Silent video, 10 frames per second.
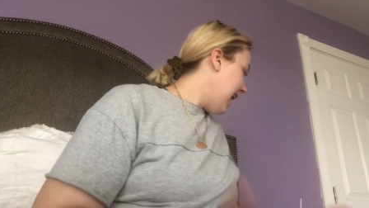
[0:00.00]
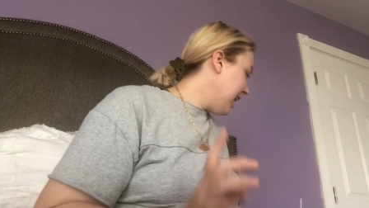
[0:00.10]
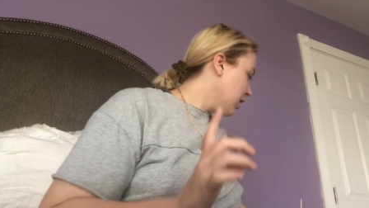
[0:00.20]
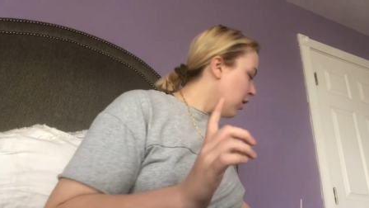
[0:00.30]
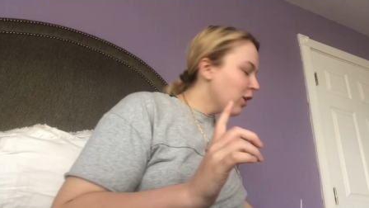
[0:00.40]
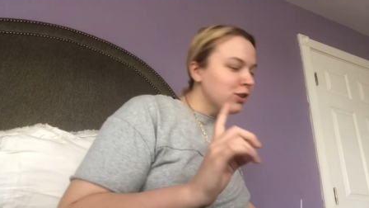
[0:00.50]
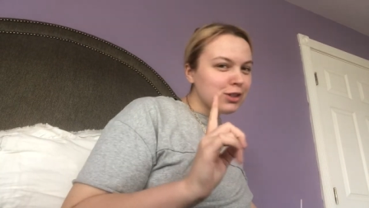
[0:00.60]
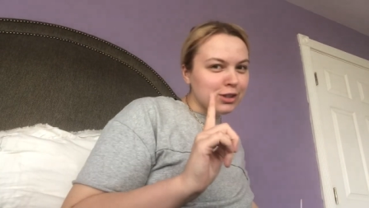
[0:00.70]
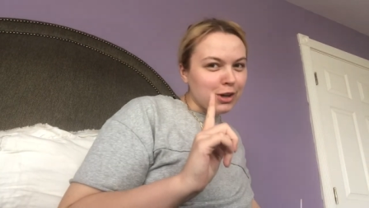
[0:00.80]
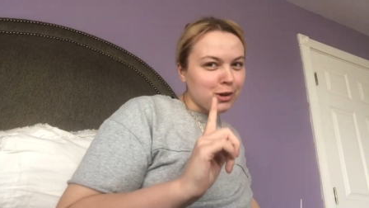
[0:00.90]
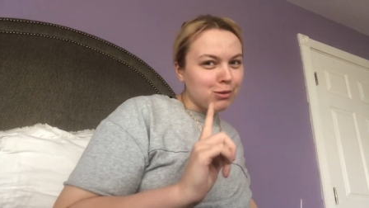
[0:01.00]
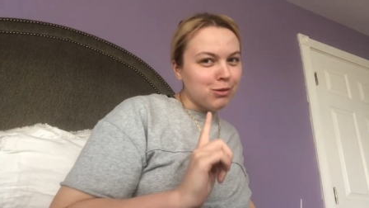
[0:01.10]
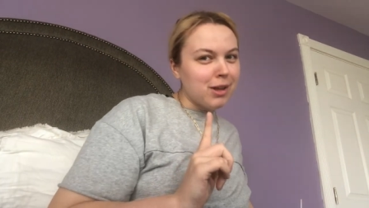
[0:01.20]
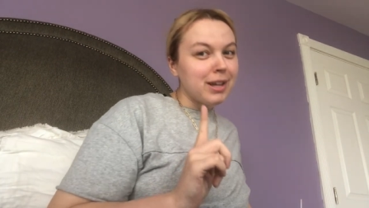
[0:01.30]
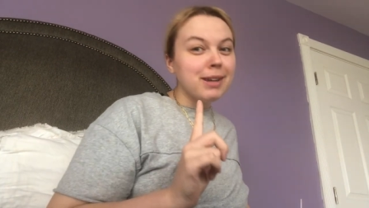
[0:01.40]
And also,
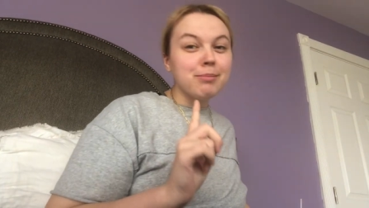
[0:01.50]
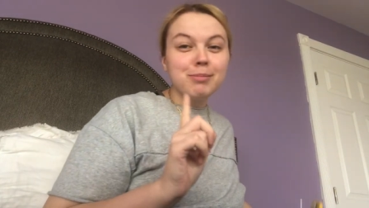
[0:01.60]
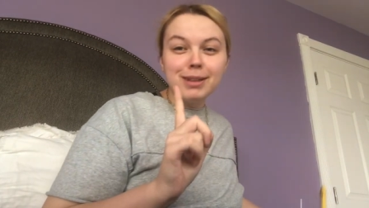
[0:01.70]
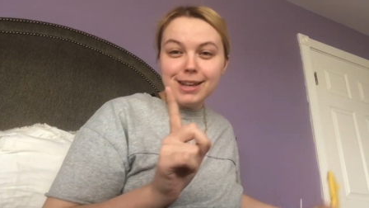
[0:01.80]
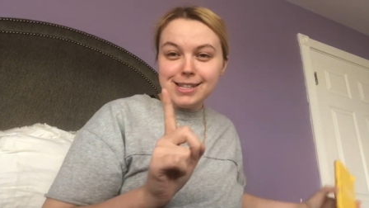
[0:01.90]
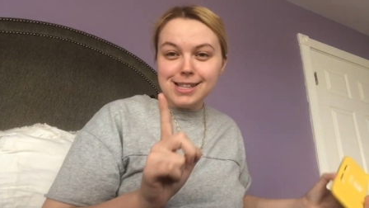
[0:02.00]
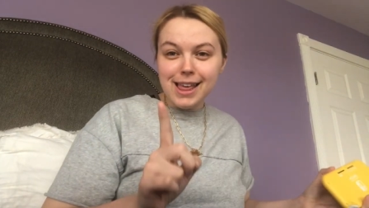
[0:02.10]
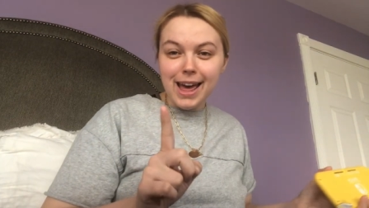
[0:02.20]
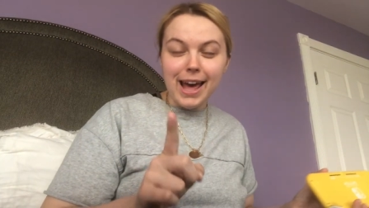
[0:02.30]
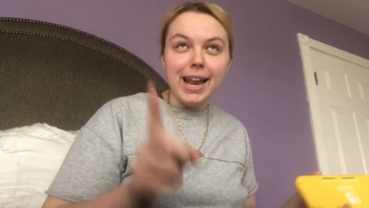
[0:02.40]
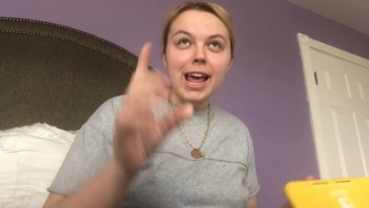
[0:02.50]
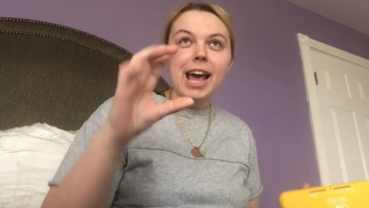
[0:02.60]
plus that,